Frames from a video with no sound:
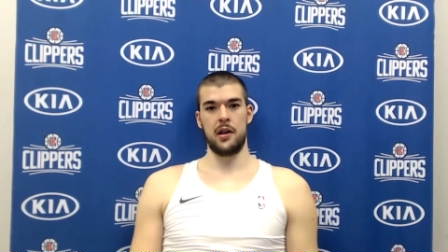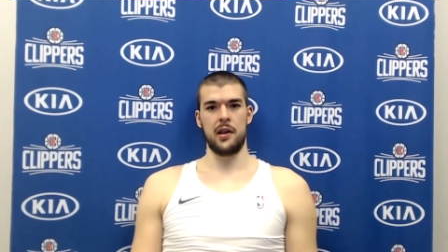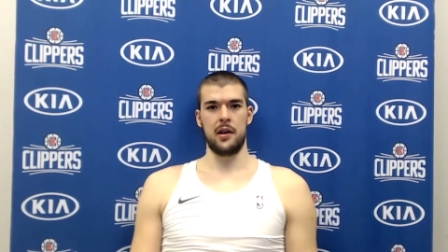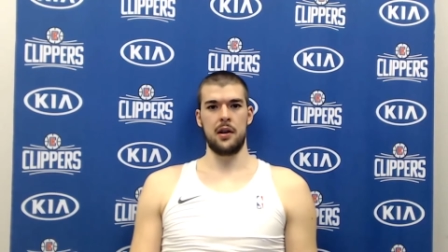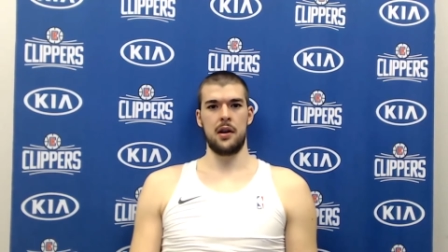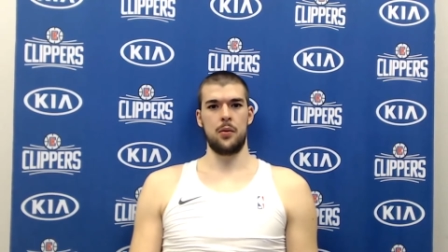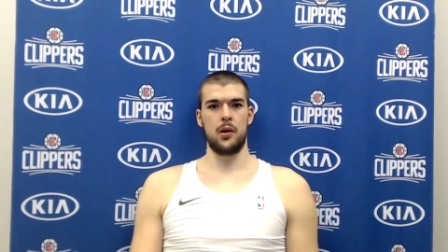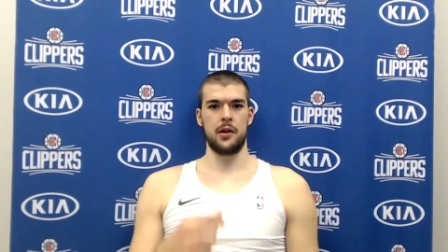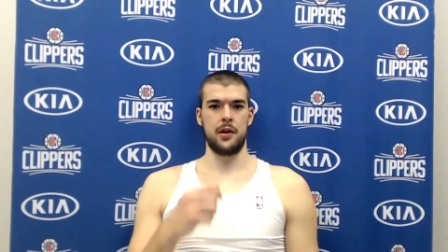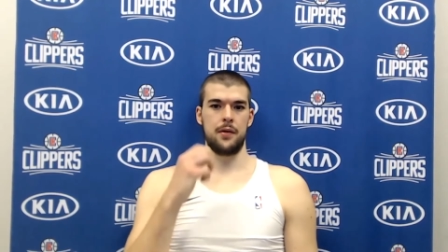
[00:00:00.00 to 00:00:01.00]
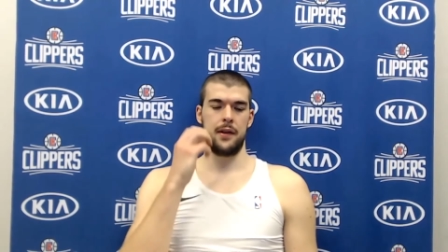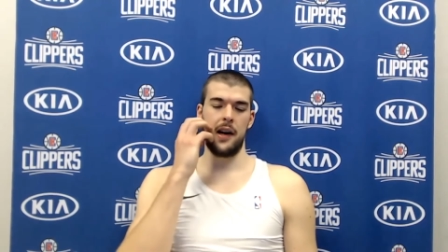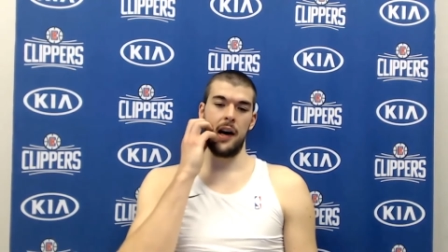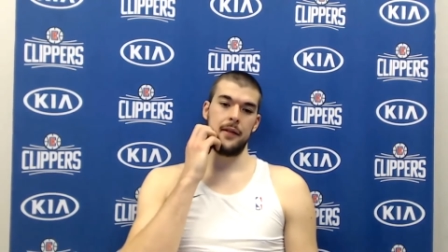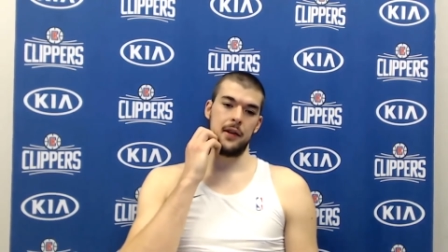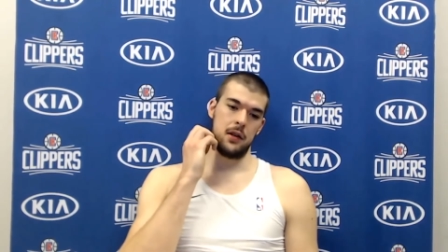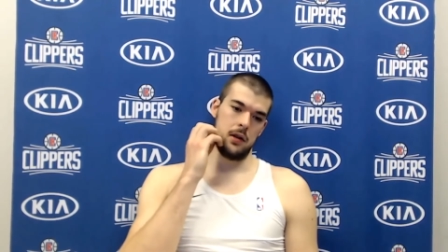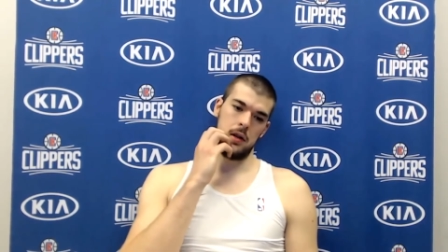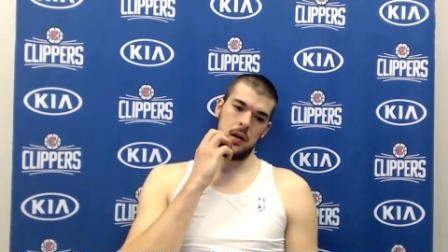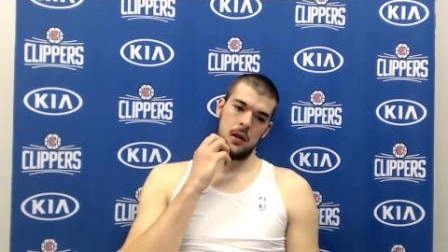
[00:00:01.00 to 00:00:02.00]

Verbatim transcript: He can guard 1 through 5.